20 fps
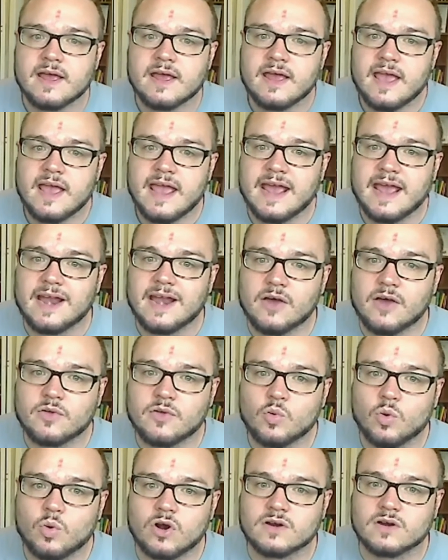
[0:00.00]
In other
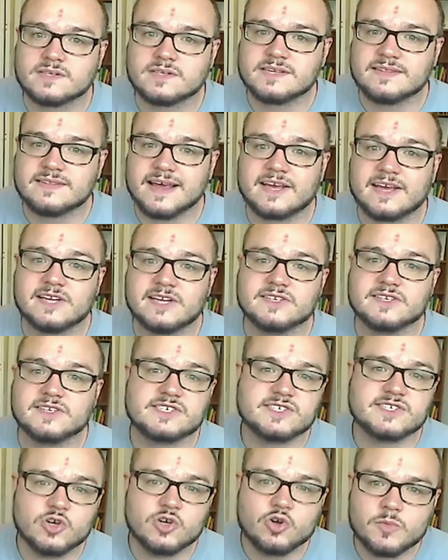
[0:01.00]
words, that
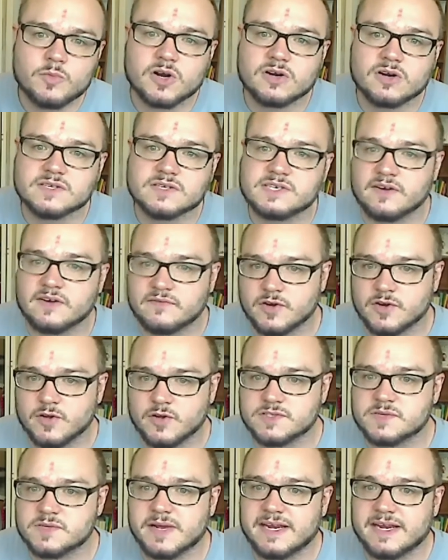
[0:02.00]
consumers of
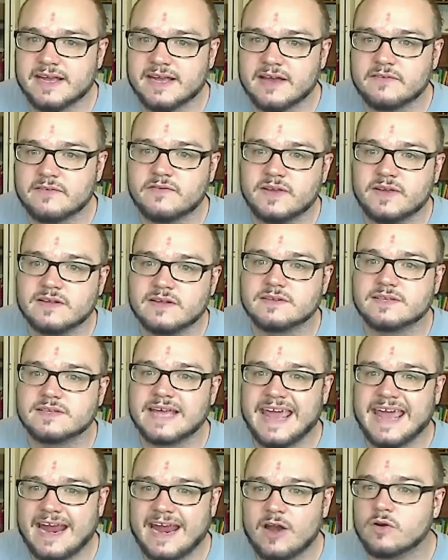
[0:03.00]
news media feel
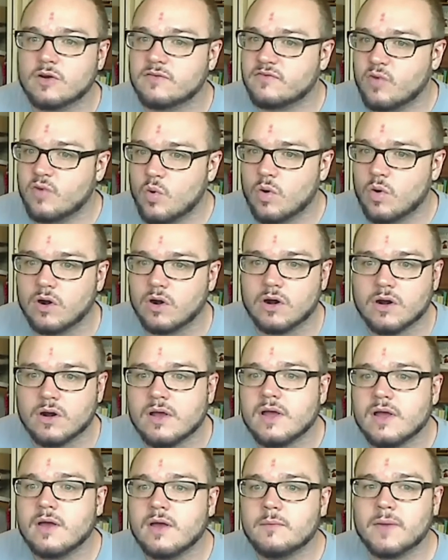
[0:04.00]
cared for
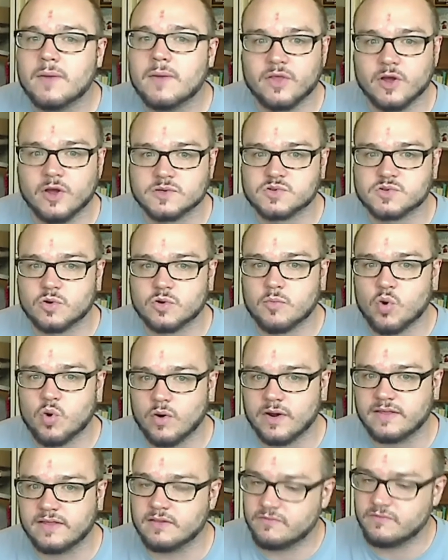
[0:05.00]
by those
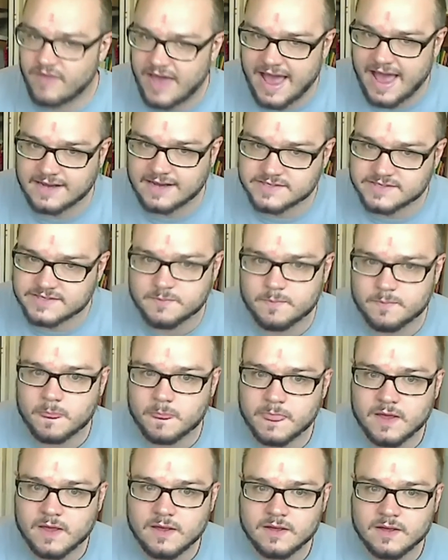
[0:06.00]
reporting the facts.
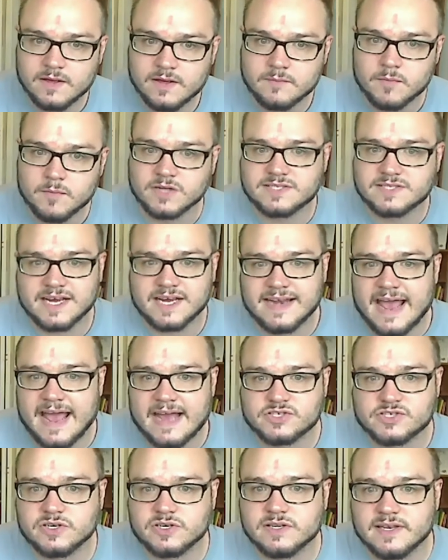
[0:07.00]

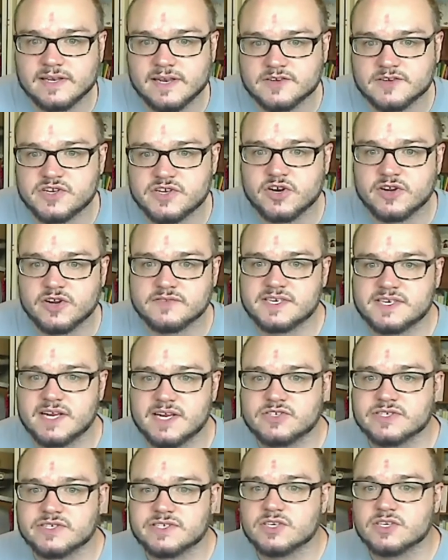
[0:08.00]
Multinational initiatives
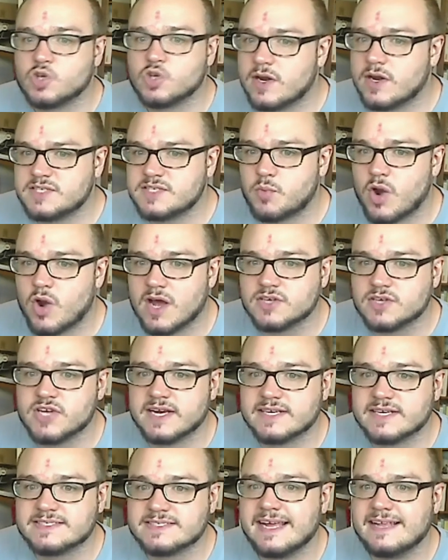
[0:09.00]
such as the Trust
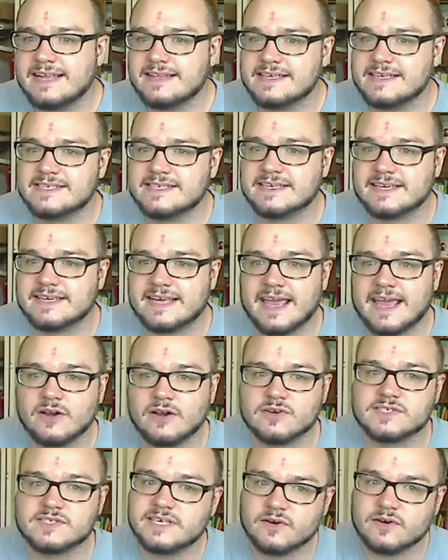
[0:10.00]
Project take these
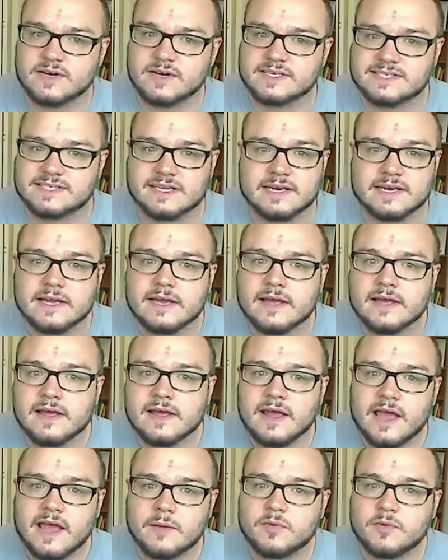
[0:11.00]
indicators seriously
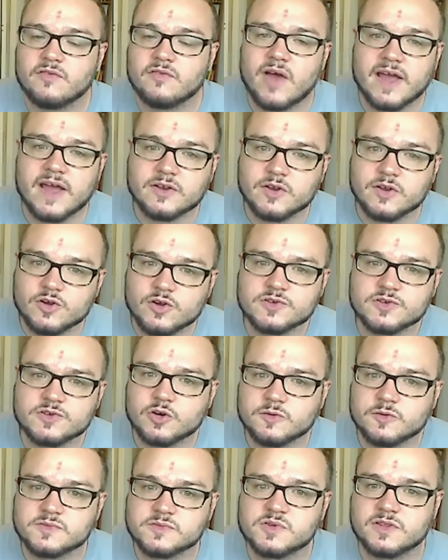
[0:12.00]
and provide
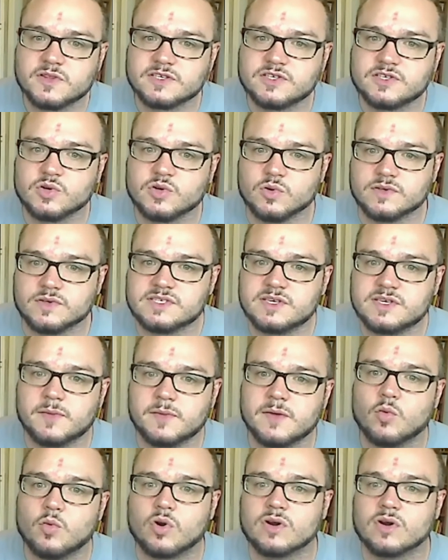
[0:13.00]
newsrooms with the tools to be
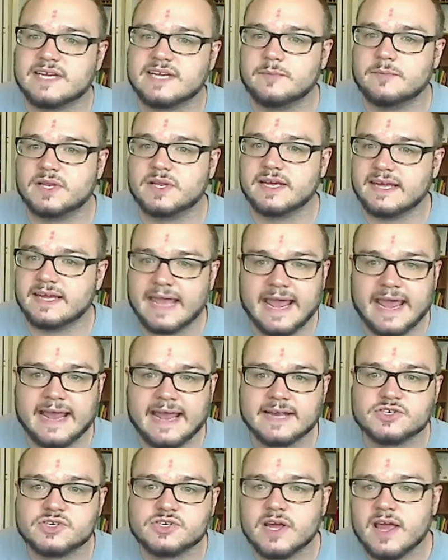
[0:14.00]
more deeply
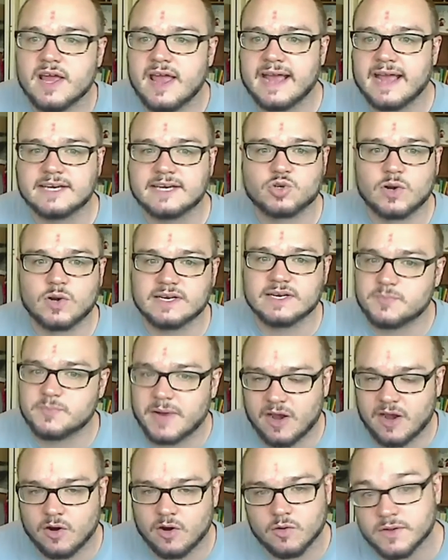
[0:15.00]
engaged and
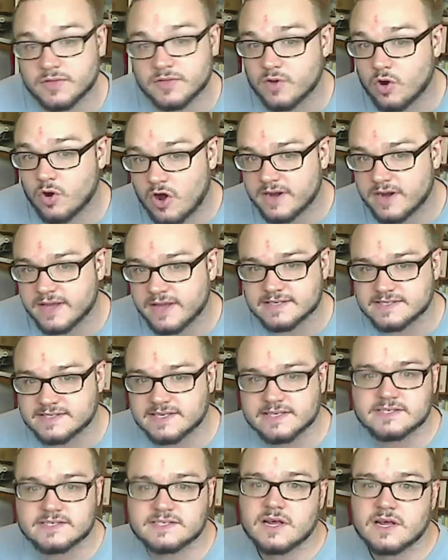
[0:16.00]
transparent with their
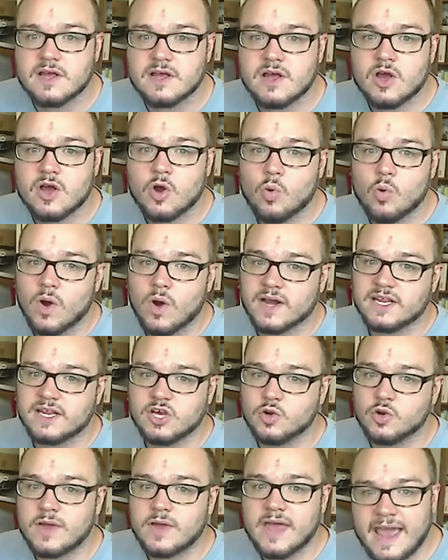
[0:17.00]
audiences. One
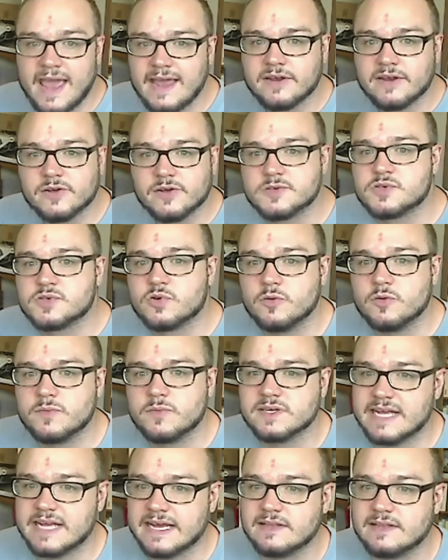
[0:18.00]
UK newsroom, the
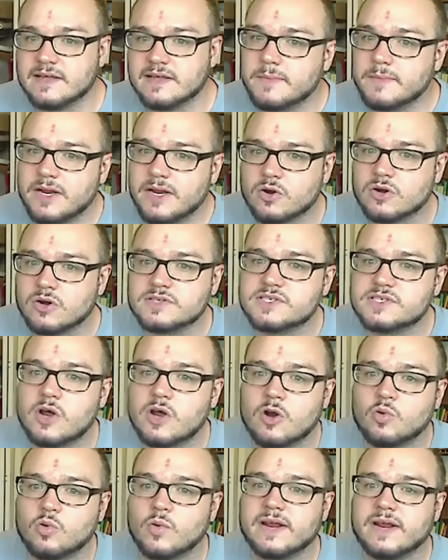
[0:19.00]
Daily Mirror, saw
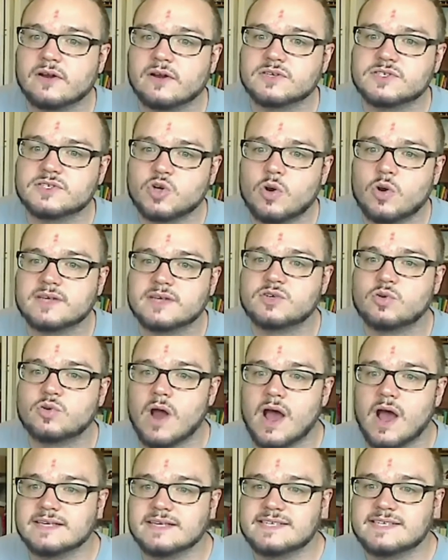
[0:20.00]
readers' trust
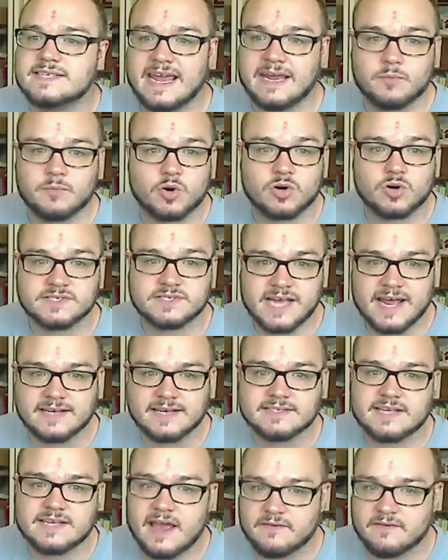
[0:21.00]
rise
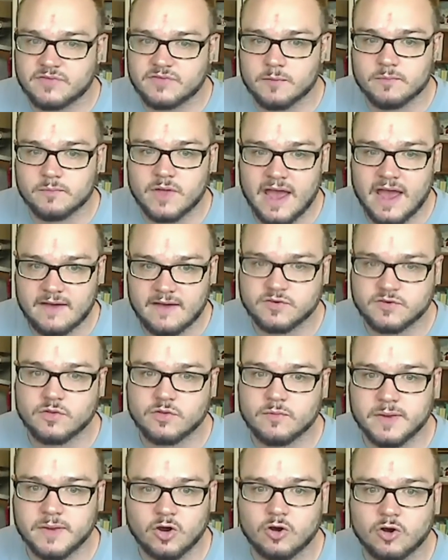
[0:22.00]
8% after the
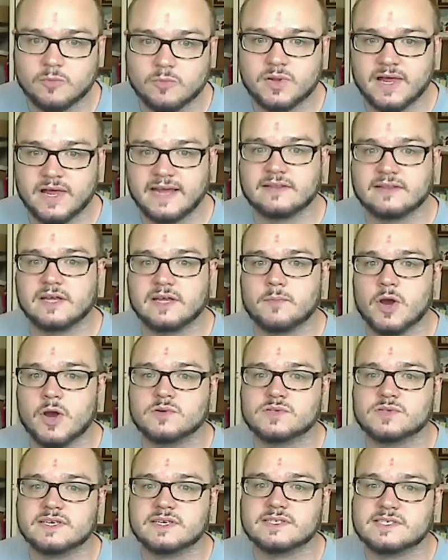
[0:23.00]
Mirror plainly
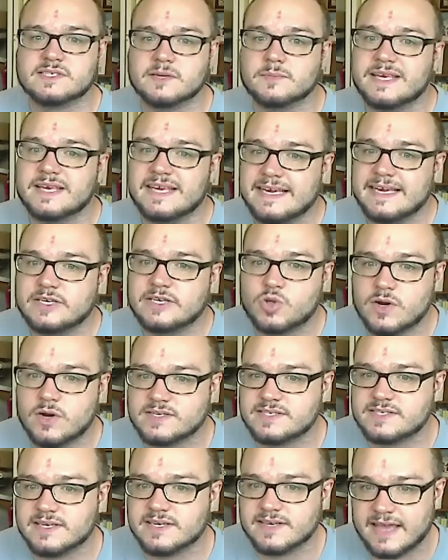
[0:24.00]
posted some key
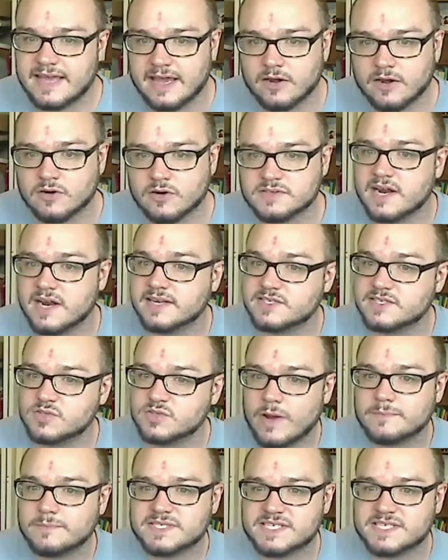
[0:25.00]
trust indicators on its
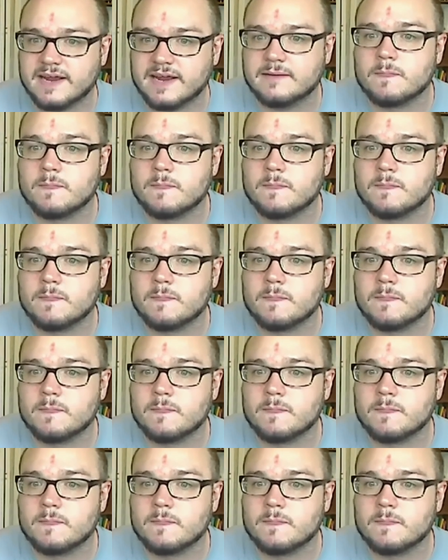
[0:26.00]
website.